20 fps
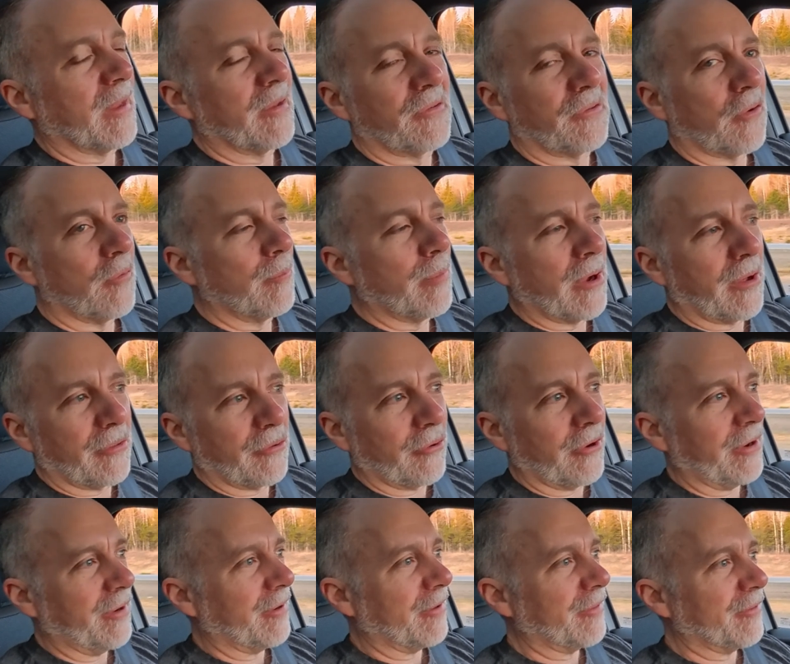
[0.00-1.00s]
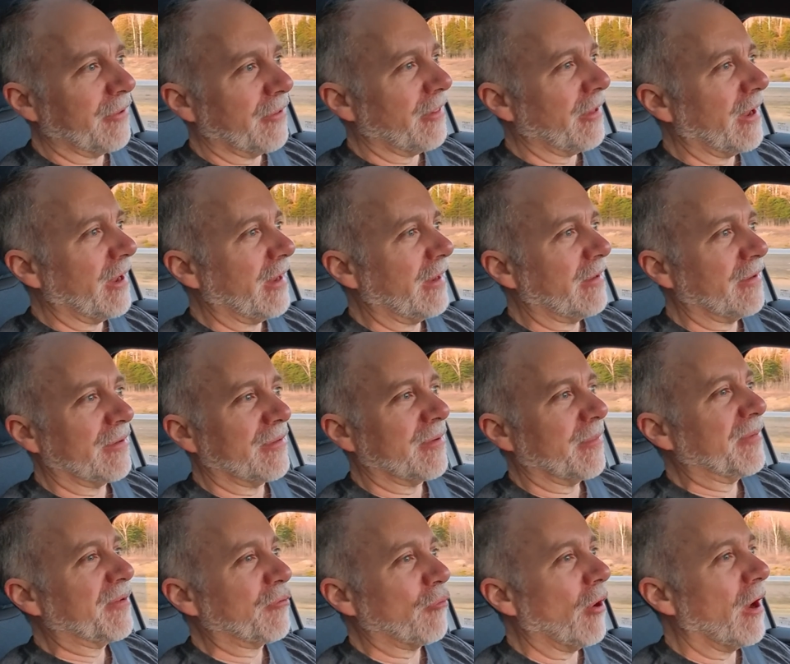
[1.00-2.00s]
Don't bother hitting the like and
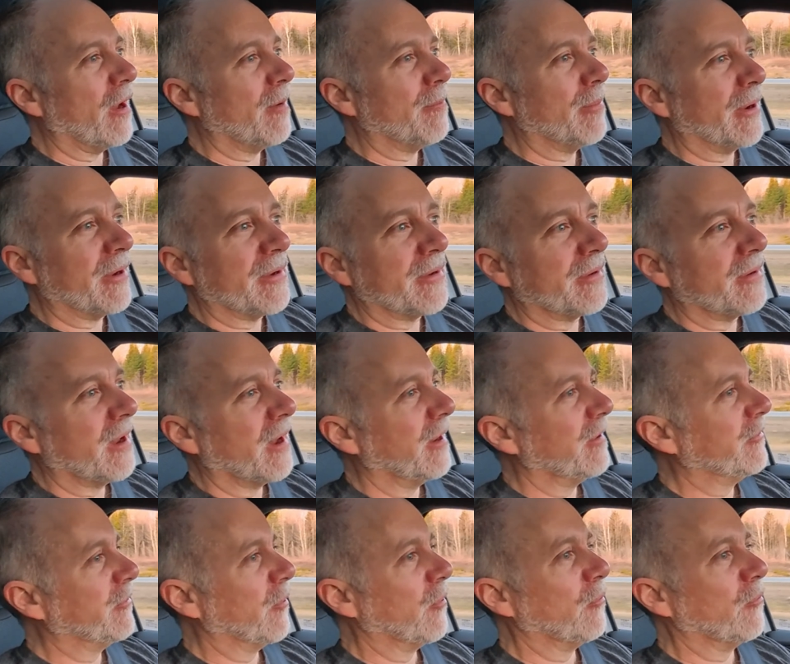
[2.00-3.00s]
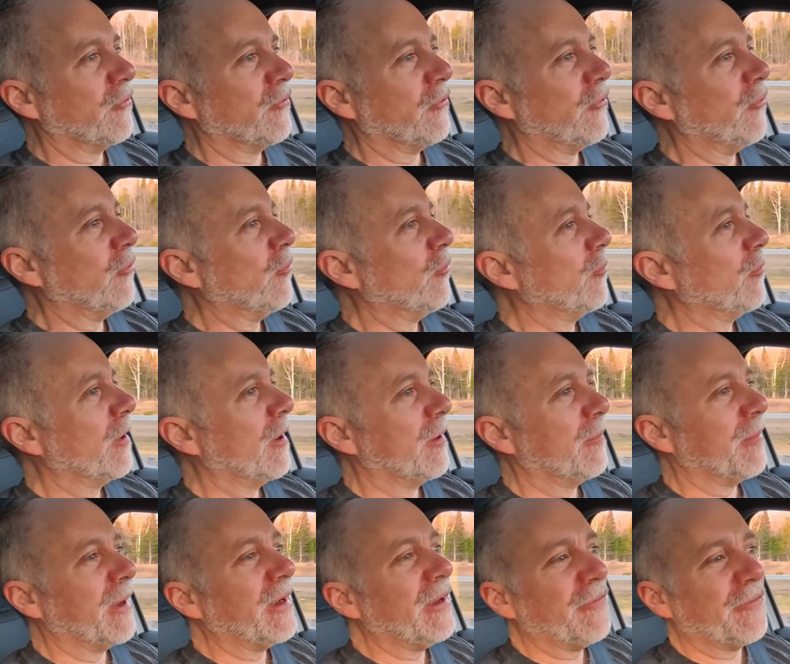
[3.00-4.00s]
subscribe button. I don't do
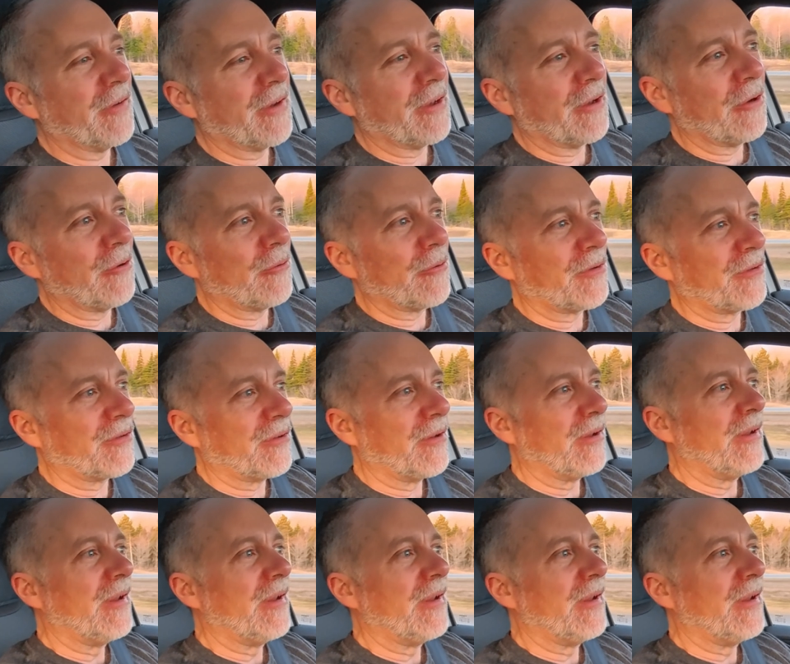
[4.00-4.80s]
many videos.